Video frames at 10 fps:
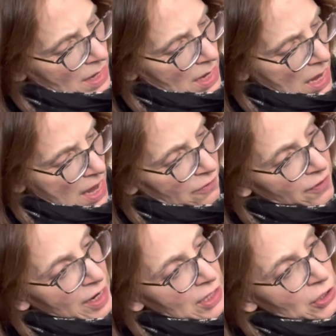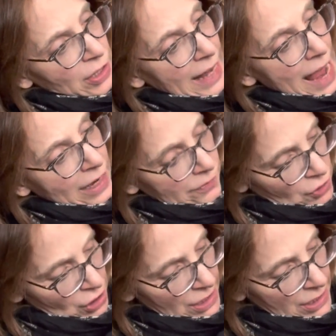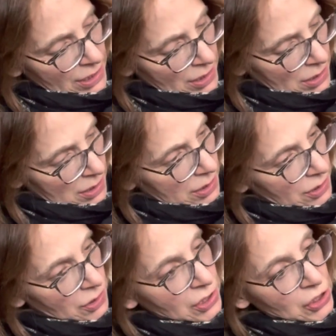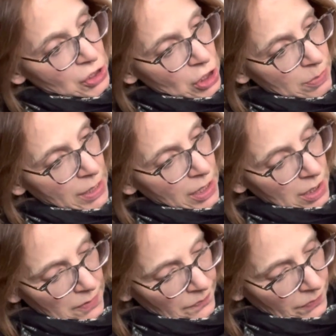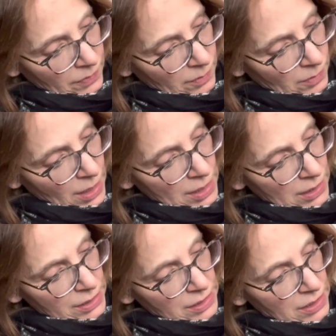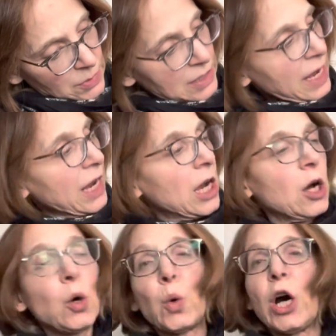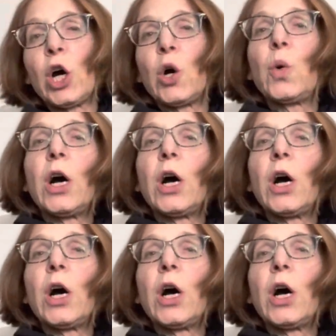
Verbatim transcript: I find your lack of cheer disturbing. And it does seem to say ho, ho,